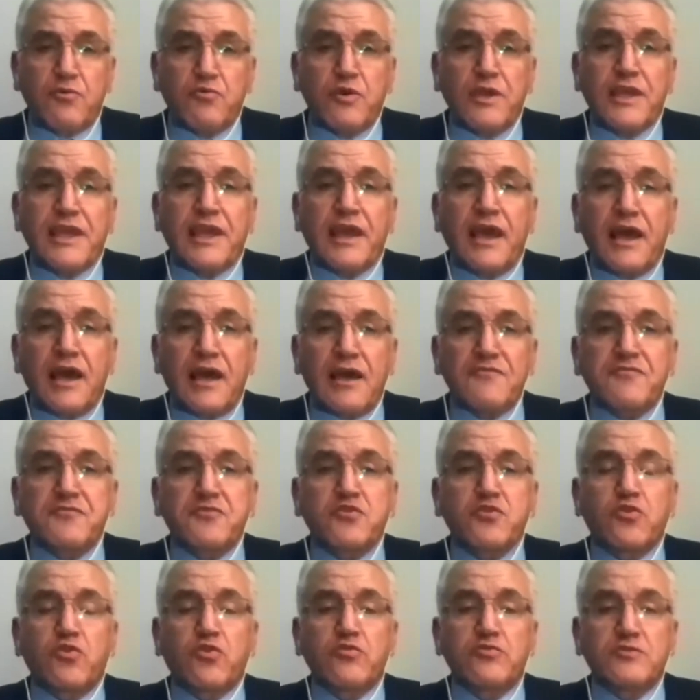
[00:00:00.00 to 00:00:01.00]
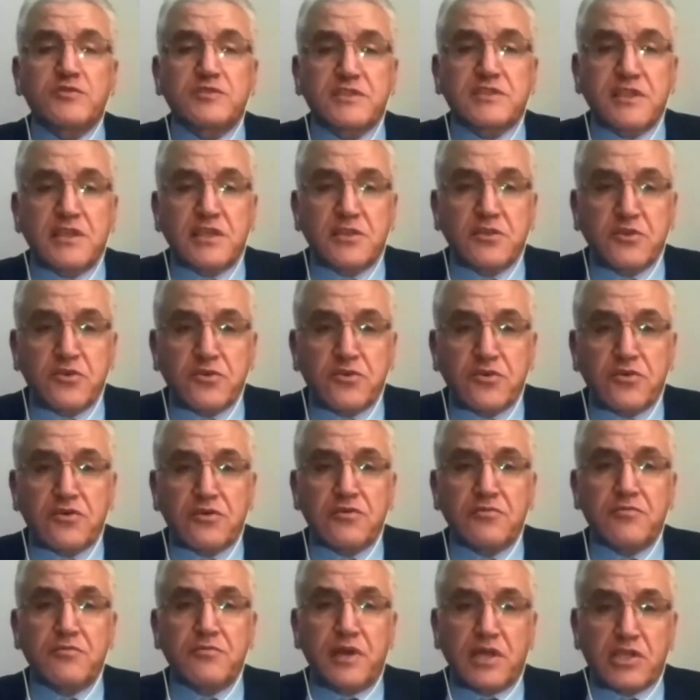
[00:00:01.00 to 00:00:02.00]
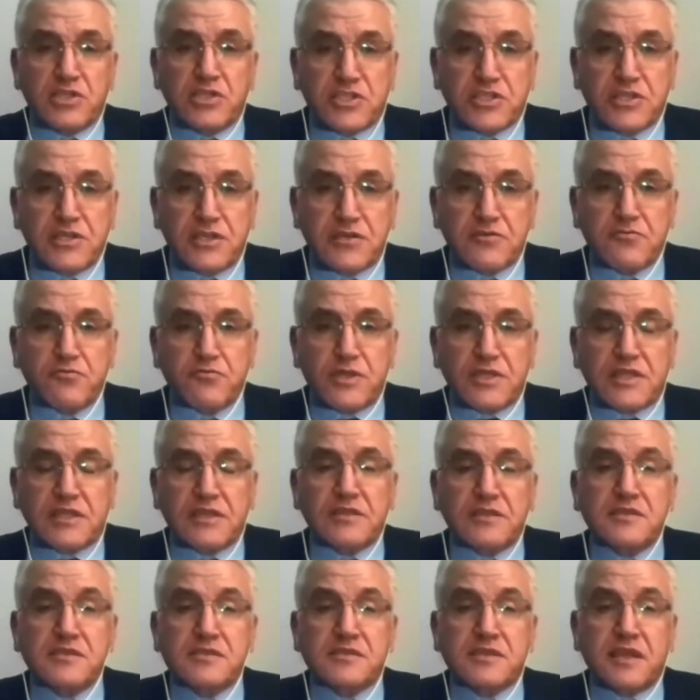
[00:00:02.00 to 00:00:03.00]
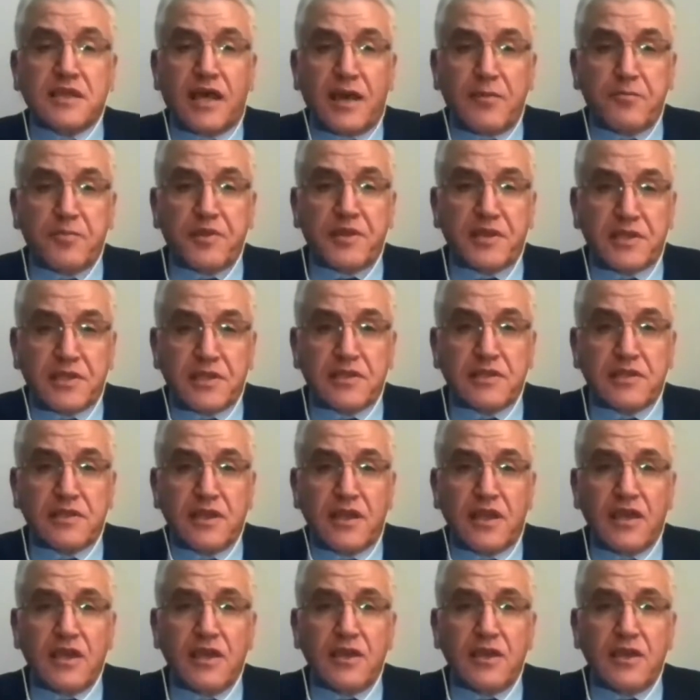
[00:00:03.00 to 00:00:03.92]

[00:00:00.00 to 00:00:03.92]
We have to continue measure what is happening,